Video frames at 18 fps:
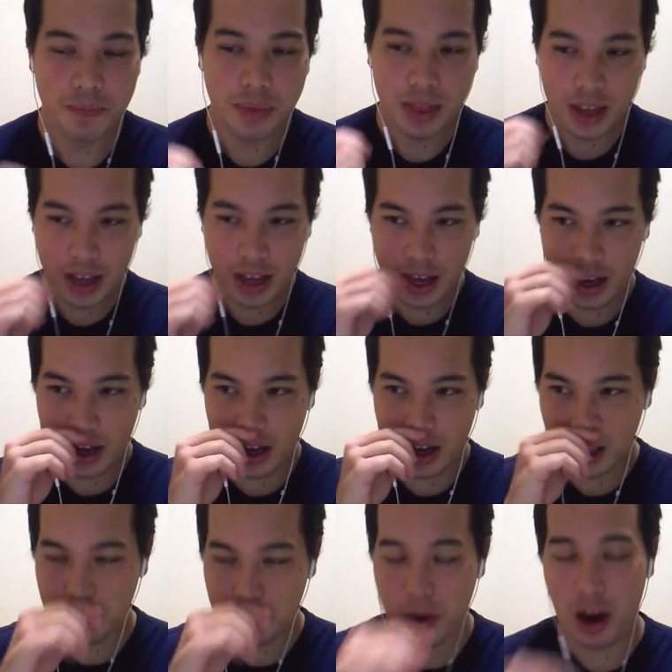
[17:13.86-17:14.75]
And
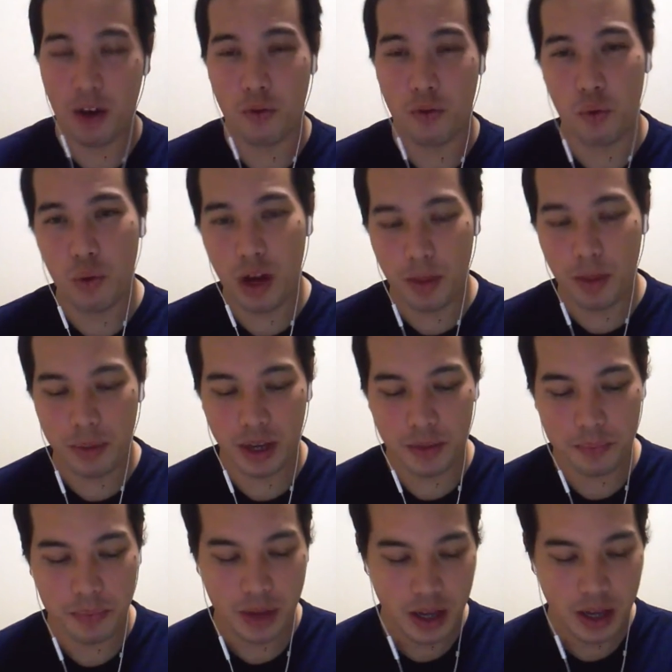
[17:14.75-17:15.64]
this Power
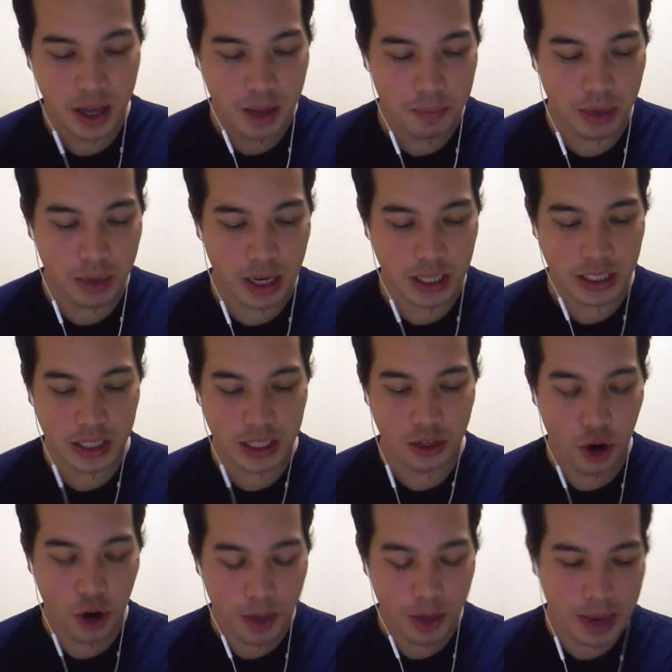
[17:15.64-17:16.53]
Overwhelming. But
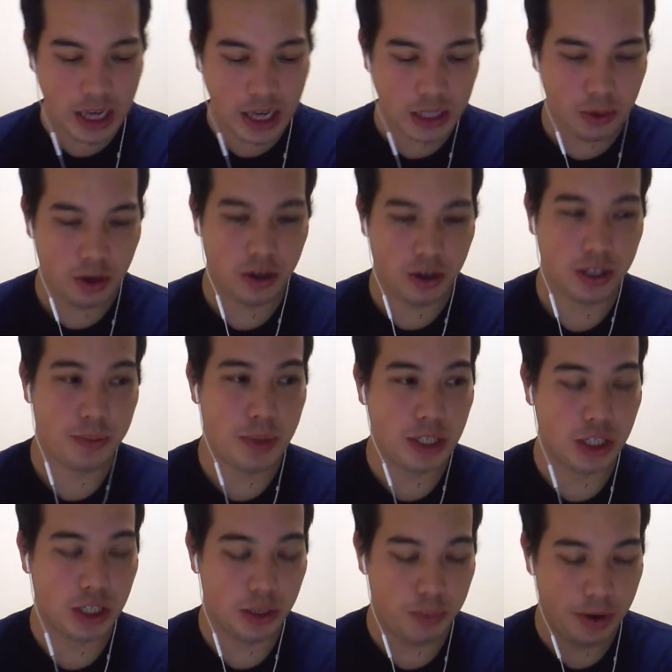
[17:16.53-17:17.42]
going back to what I was
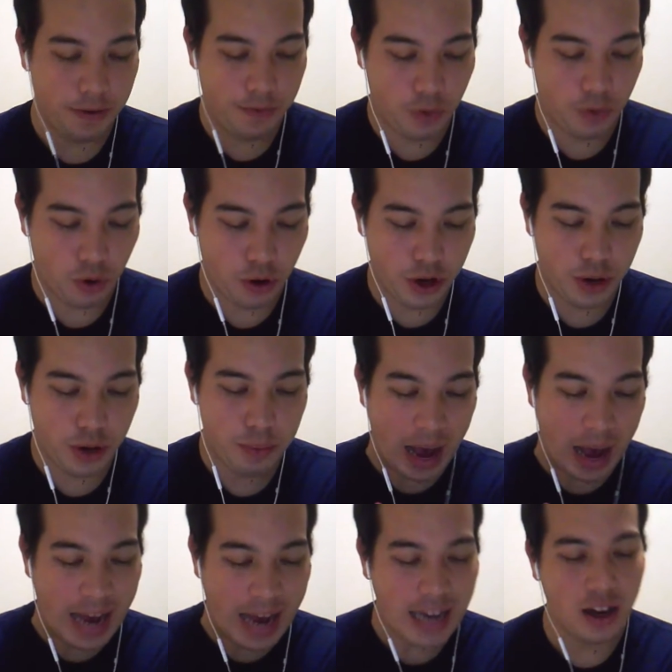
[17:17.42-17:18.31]
mentioning before, you
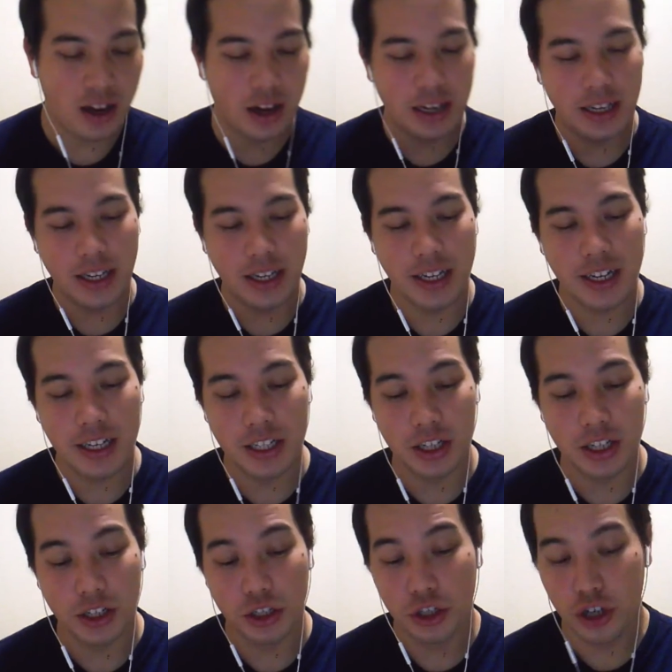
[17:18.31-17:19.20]
might not need
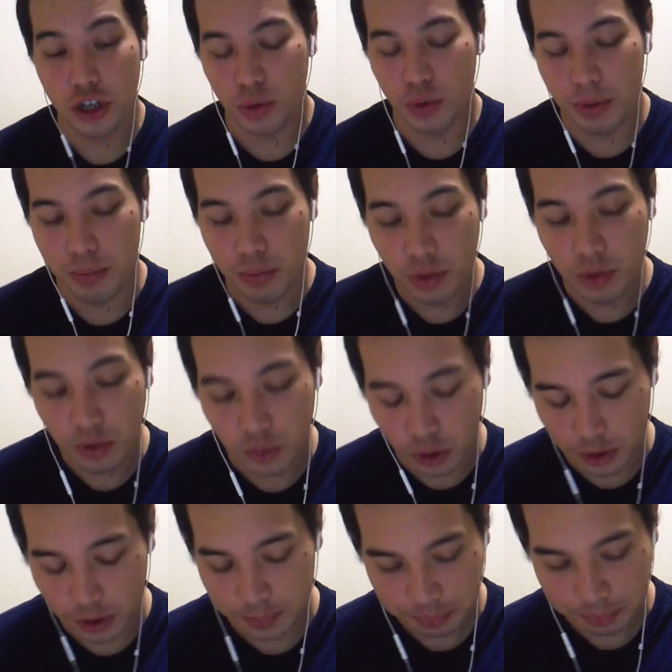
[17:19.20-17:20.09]
such good
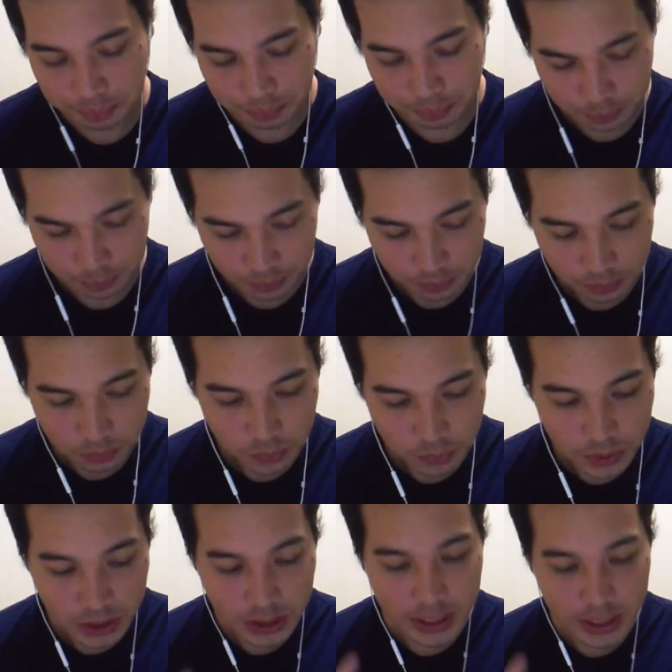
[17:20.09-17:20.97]
removal
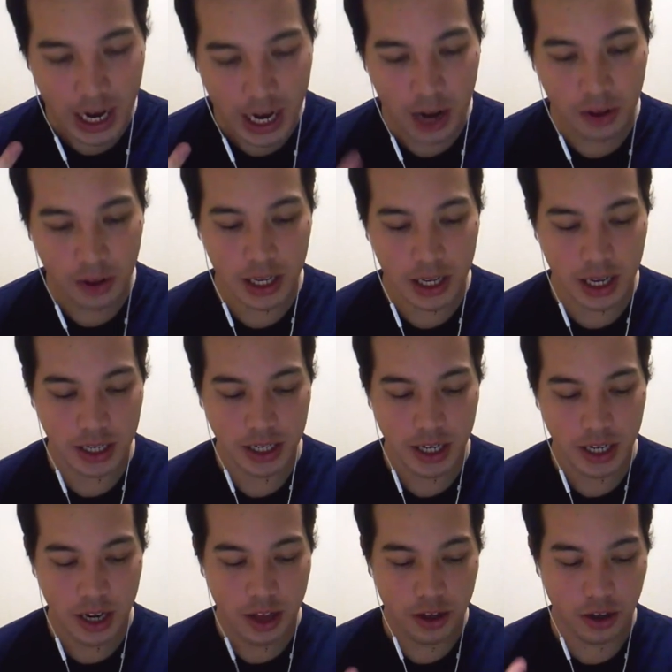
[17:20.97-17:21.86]
now that
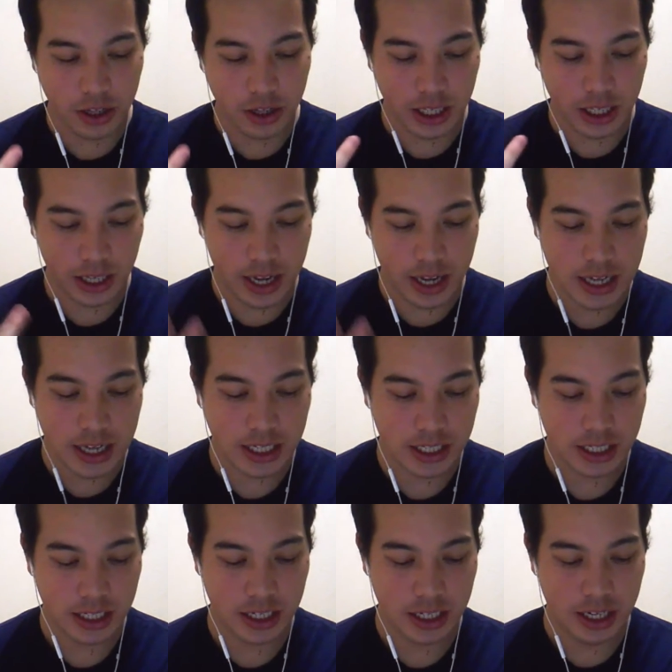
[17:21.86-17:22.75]
there's
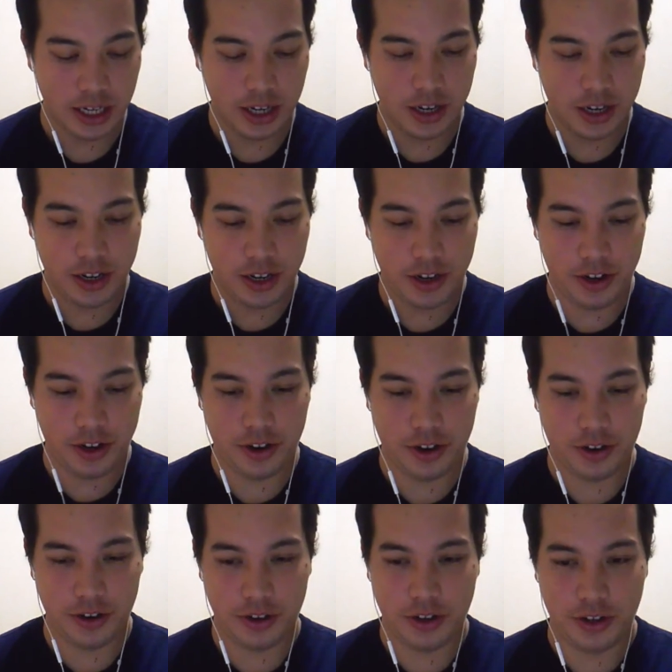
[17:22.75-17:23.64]
less
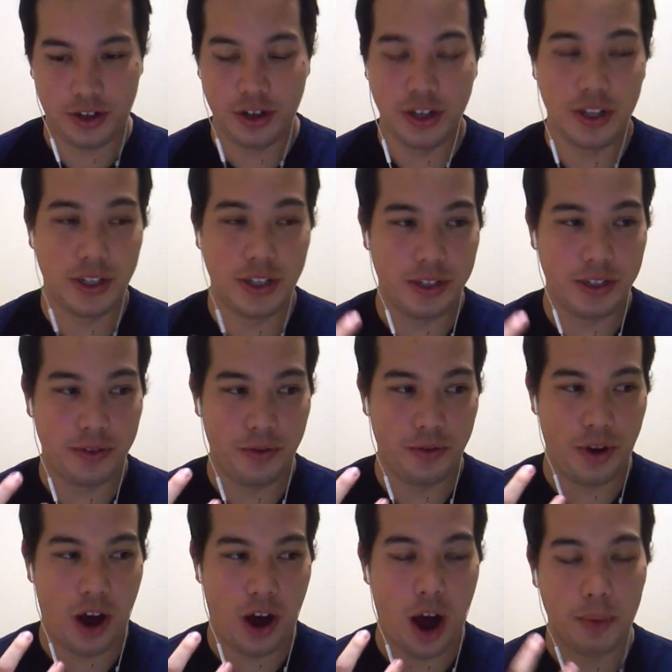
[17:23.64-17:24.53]
good
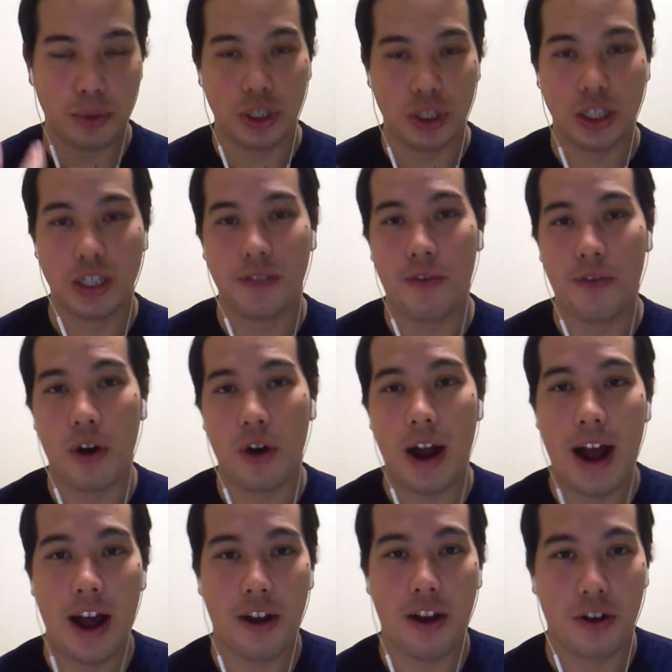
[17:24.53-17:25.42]
options for
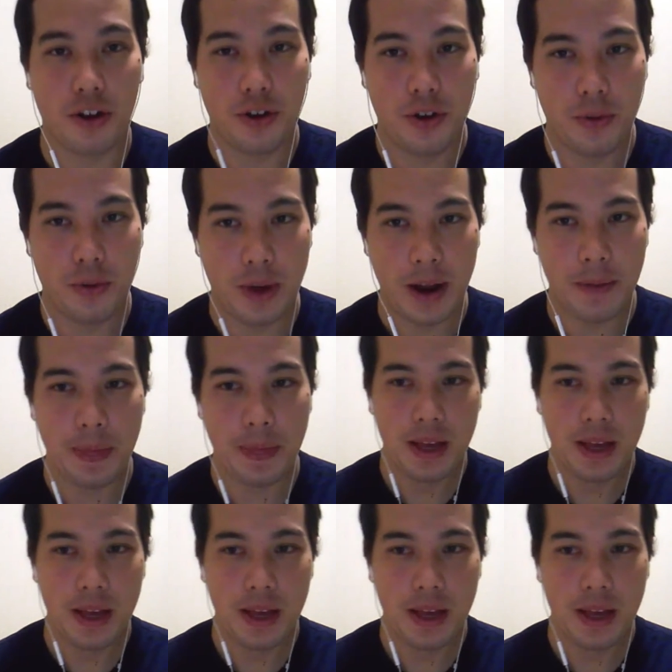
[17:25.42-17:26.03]
aggro, right?